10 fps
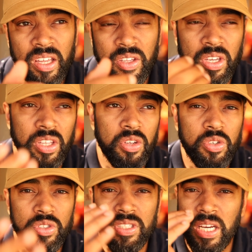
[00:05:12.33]
you can
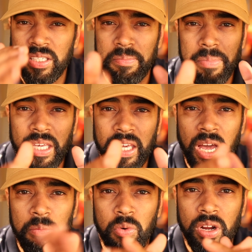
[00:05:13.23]
use this as a B
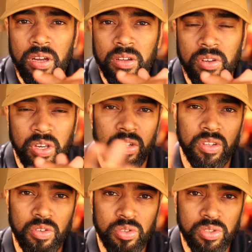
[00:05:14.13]
camera. You
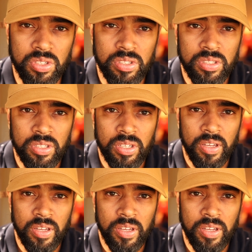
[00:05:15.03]
can use this